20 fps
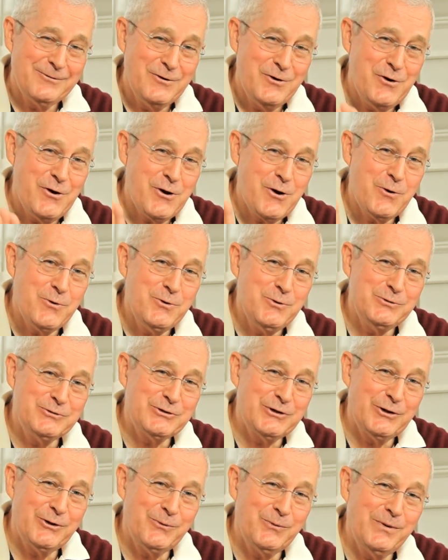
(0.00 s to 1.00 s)
know
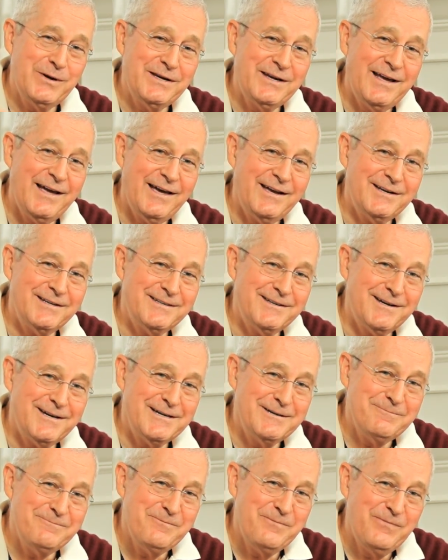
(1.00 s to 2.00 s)
who's going to win ahead of
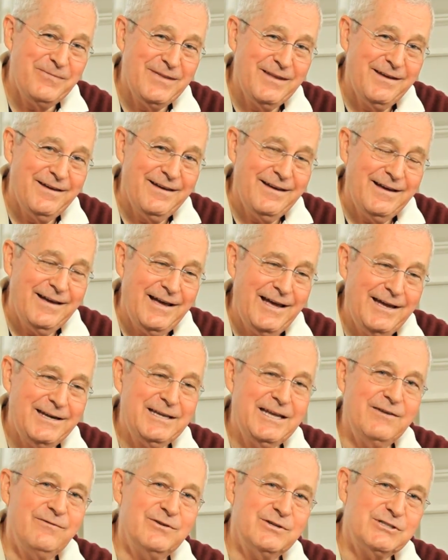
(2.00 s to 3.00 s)
time,
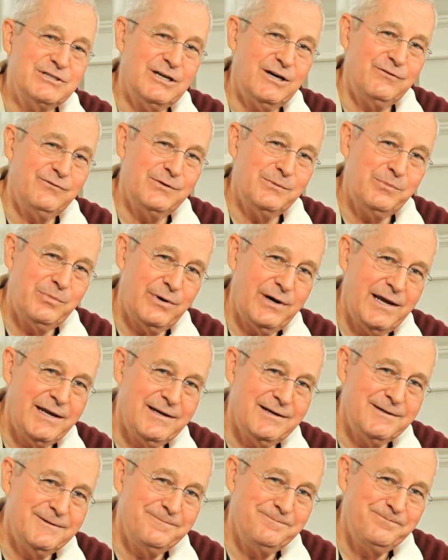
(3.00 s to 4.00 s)
and give yourself a
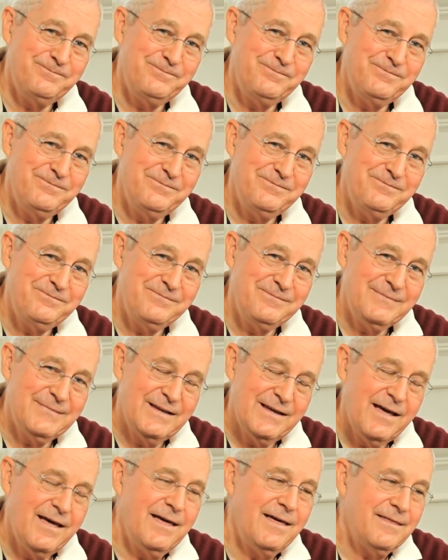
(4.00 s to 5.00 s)
break.
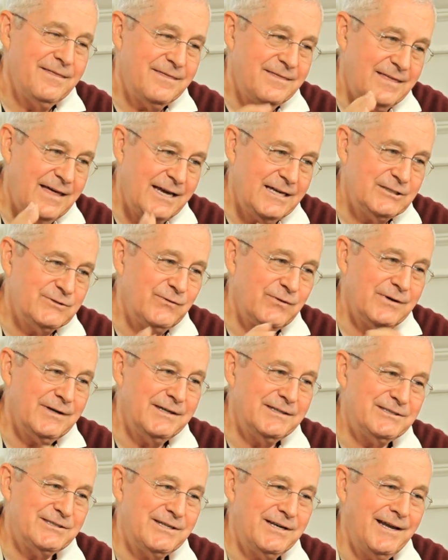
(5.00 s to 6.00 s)
Thanks for
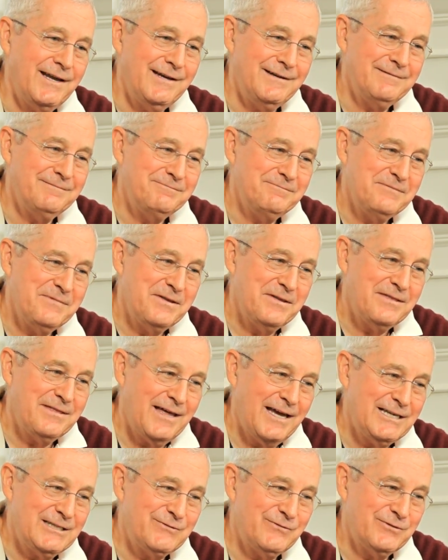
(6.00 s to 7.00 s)
listening.
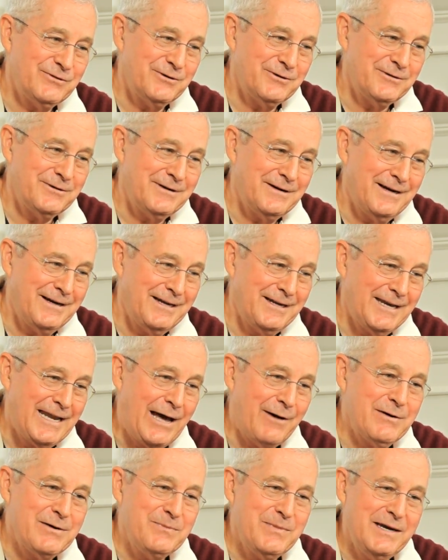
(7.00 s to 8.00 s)
Thanks for
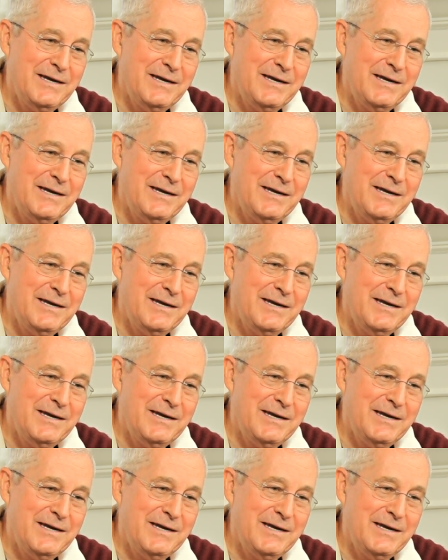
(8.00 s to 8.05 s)
allowing